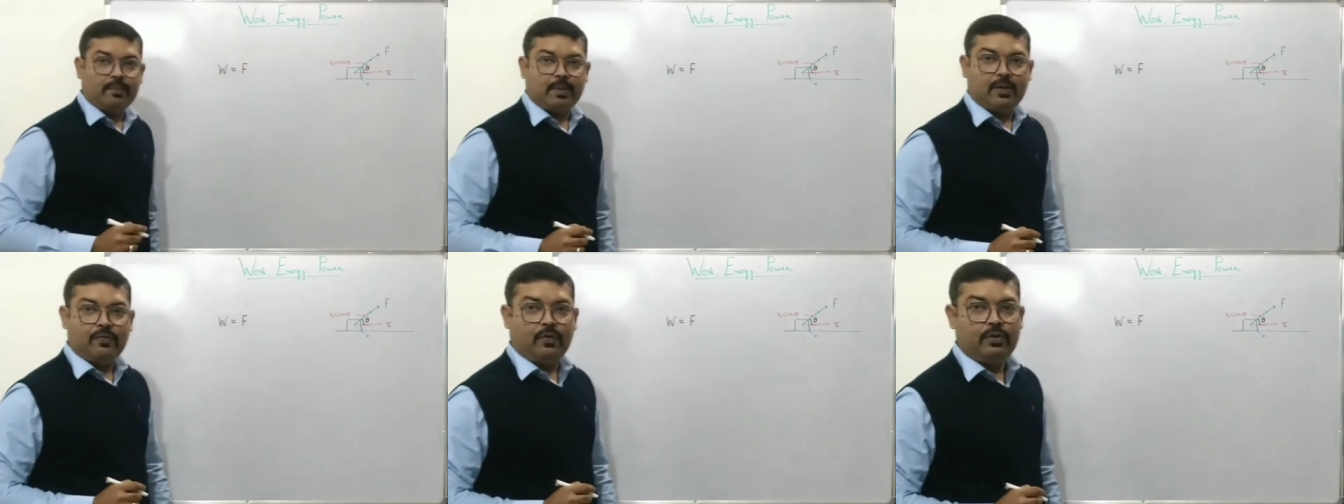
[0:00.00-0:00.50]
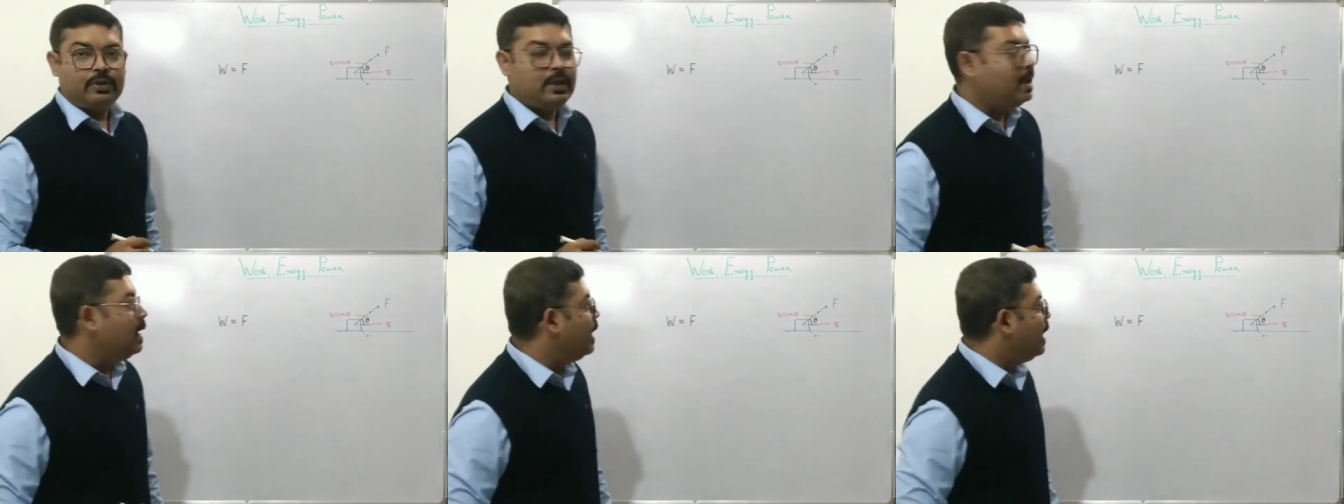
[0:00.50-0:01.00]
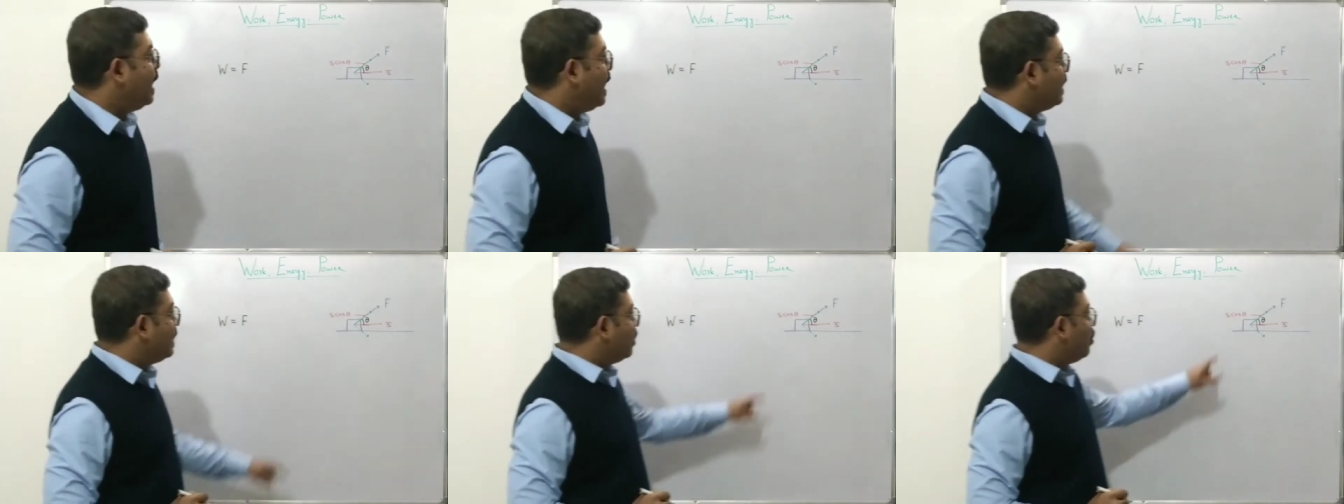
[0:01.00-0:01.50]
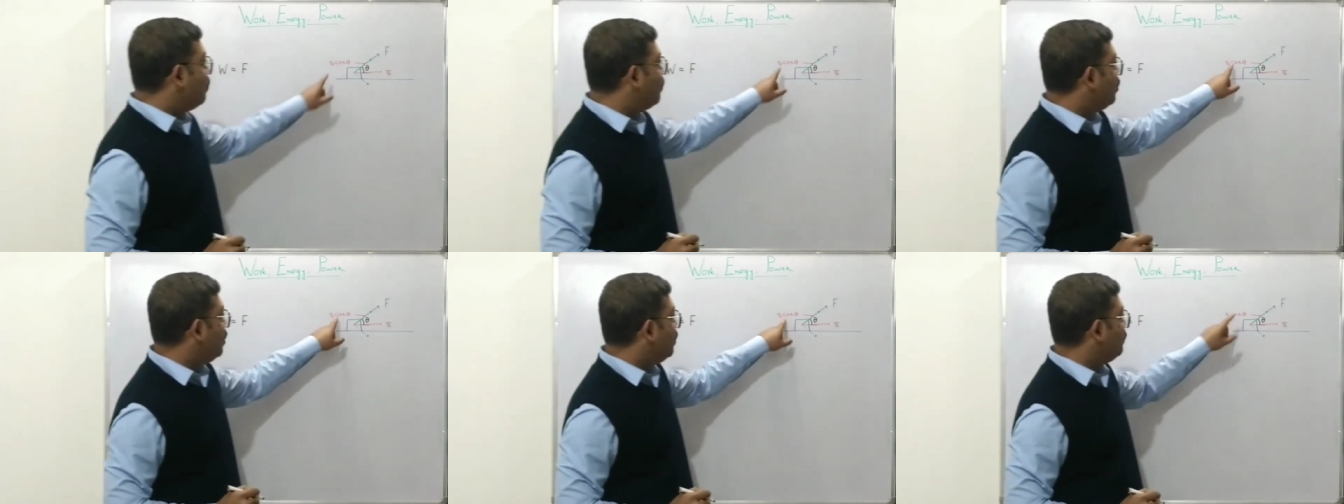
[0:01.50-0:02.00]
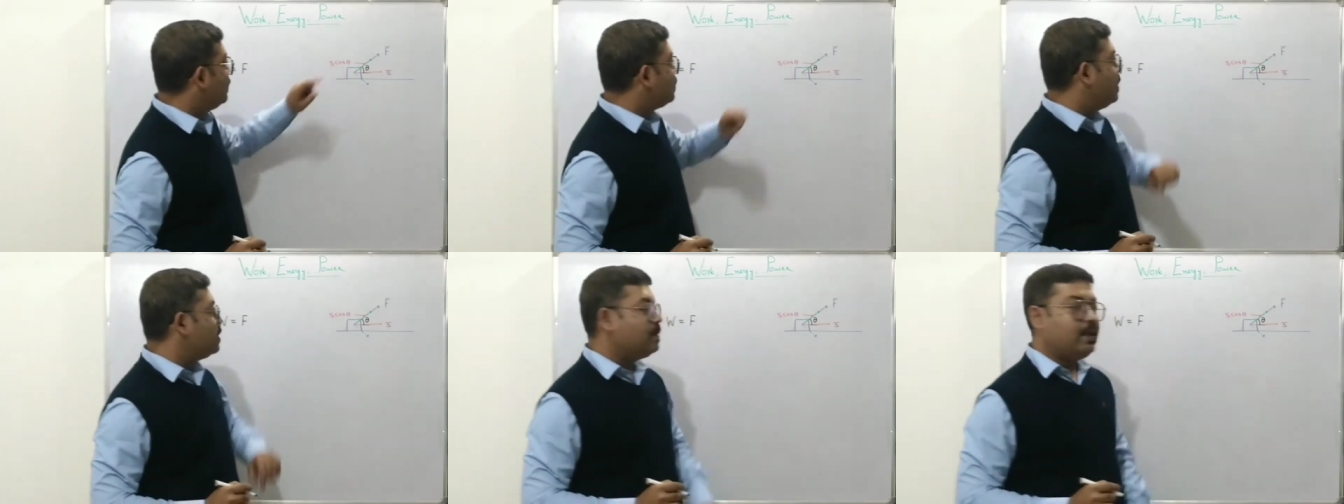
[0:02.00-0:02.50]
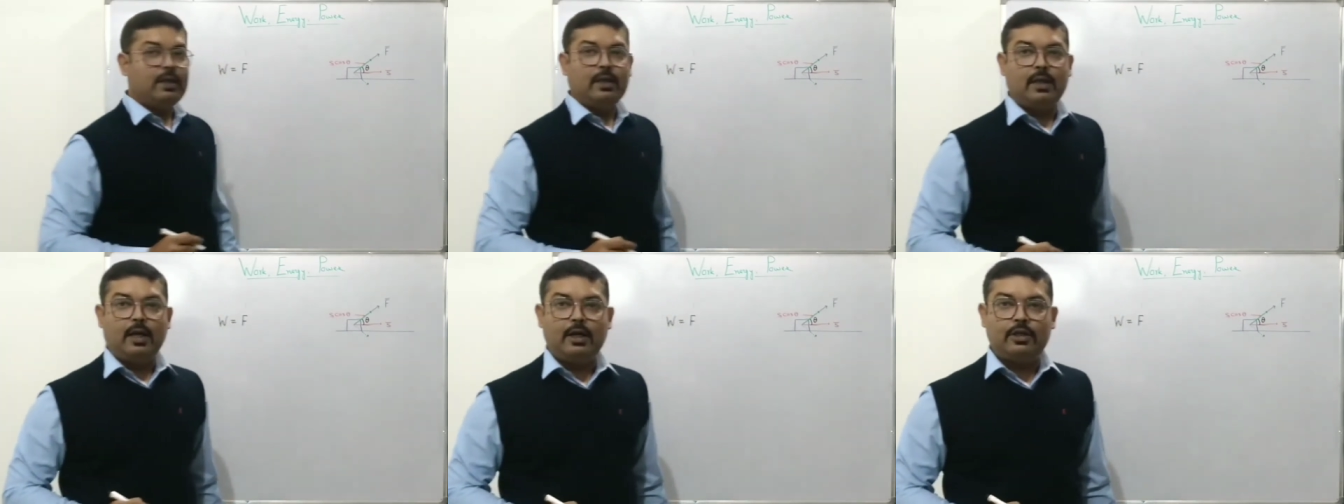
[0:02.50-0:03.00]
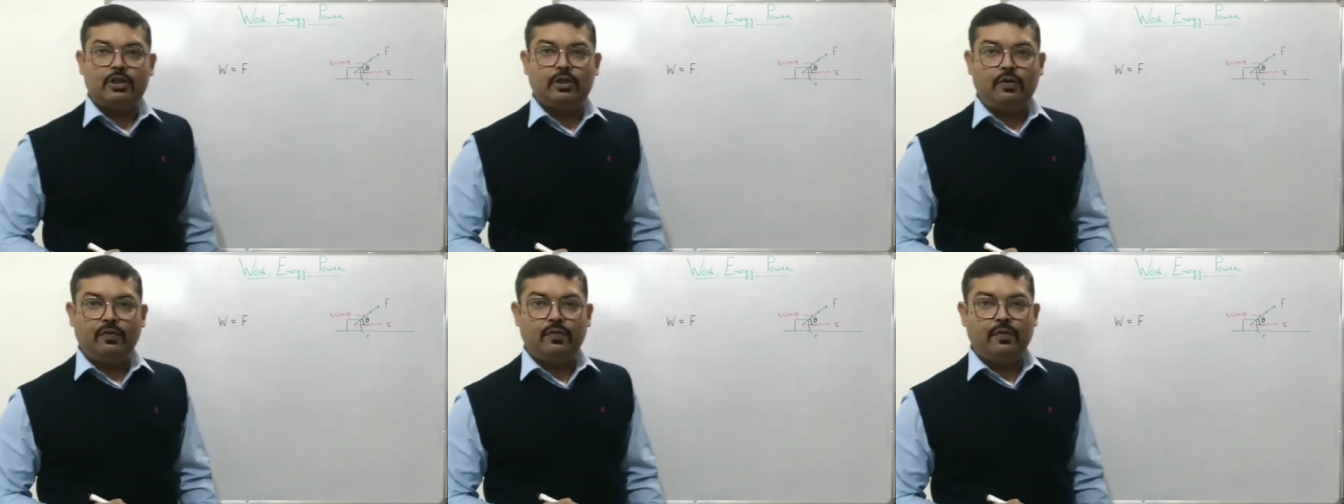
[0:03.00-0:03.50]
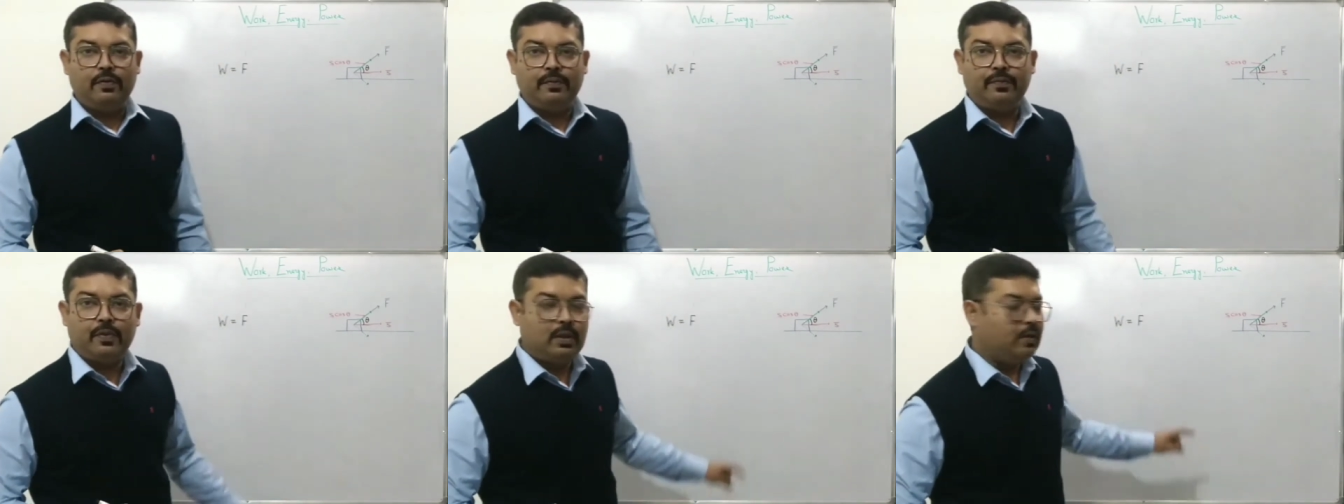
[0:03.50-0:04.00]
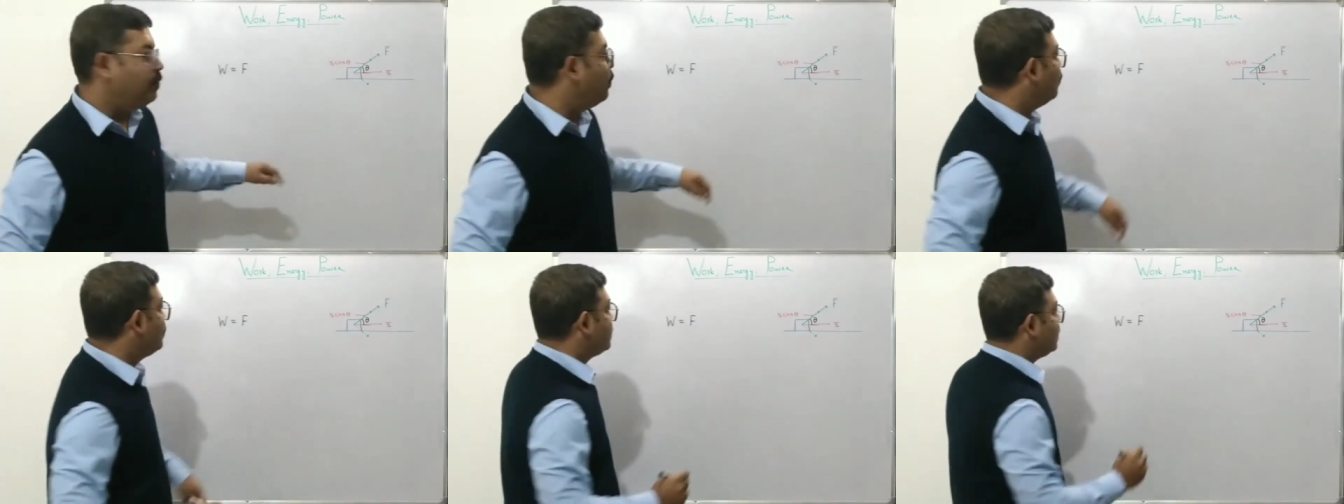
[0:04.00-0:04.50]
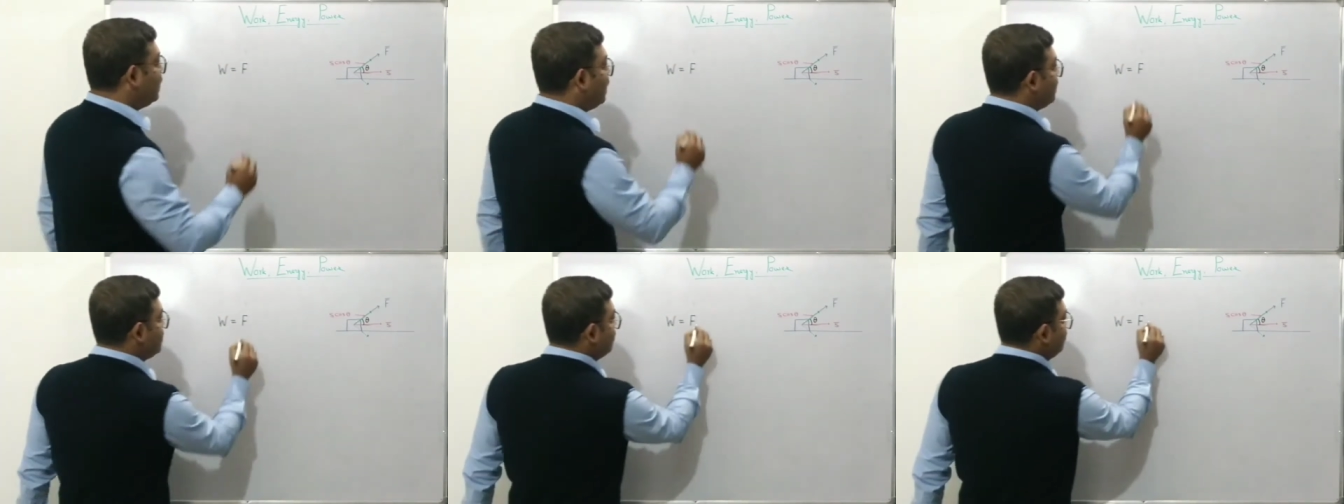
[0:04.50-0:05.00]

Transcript: applied force, and the component of displacement in the direction of the force. That is to